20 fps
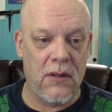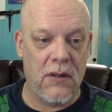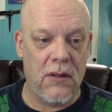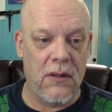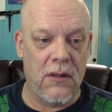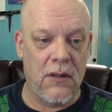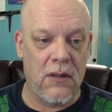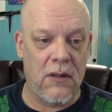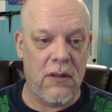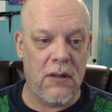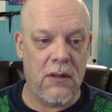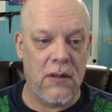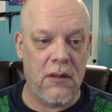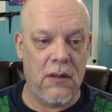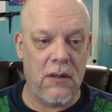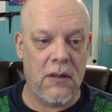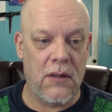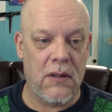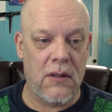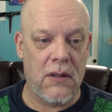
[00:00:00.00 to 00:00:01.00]

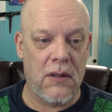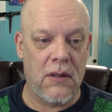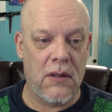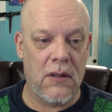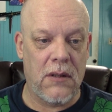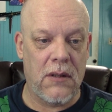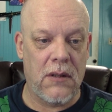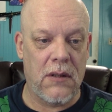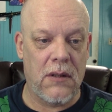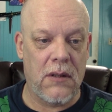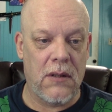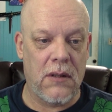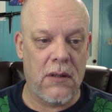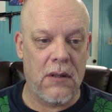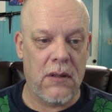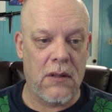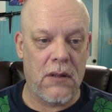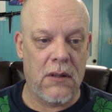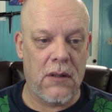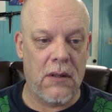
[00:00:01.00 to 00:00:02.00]

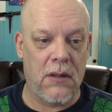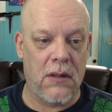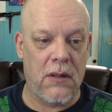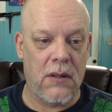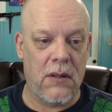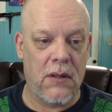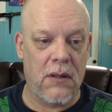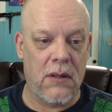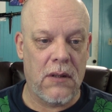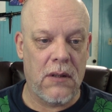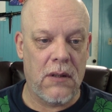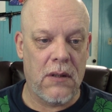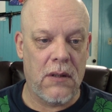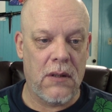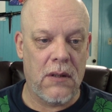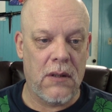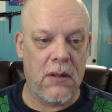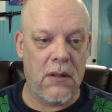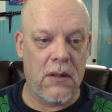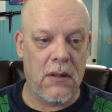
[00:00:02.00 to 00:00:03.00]

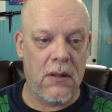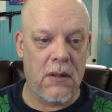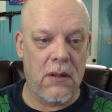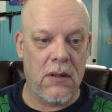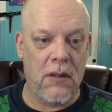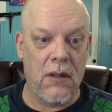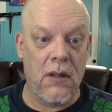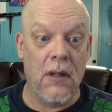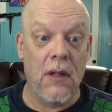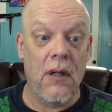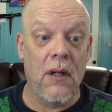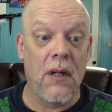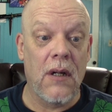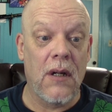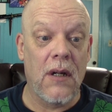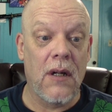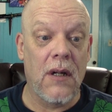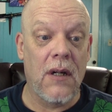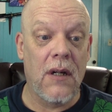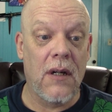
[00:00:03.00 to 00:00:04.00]

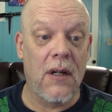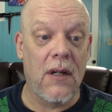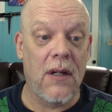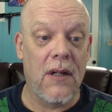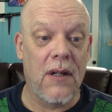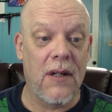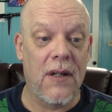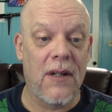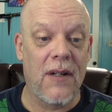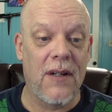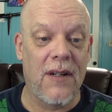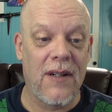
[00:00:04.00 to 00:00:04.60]
Nobody speaks.